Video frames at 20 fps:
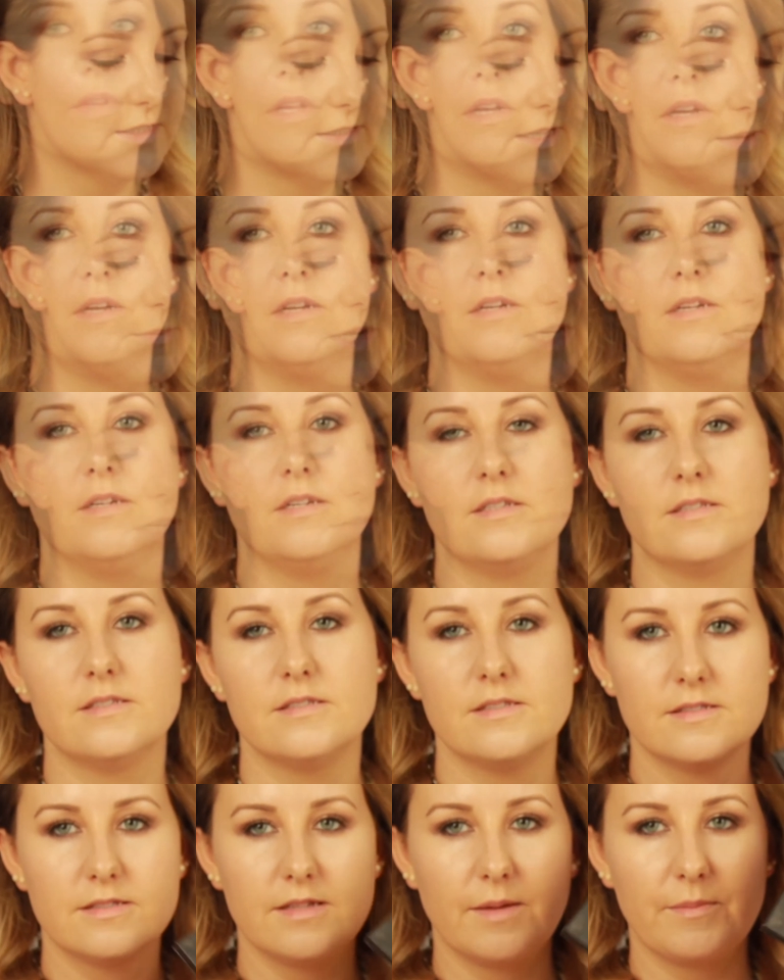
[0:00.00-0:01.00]
So I'm
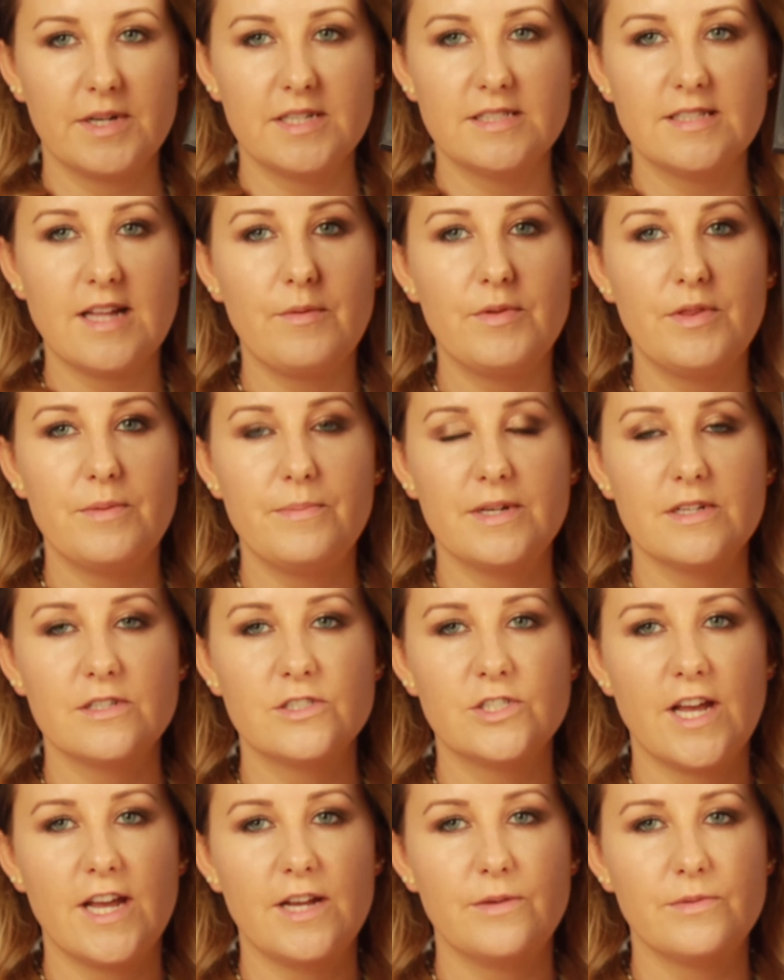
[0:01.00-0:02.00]
going to start with the middle
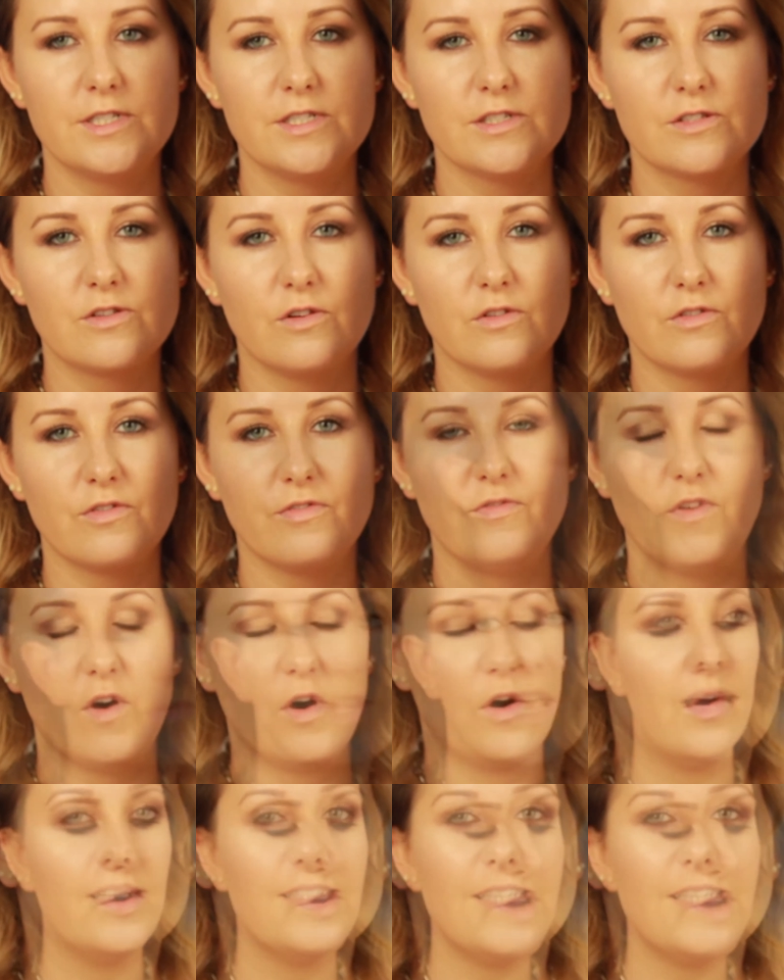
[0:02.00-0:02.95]
shade, which is called Fawn.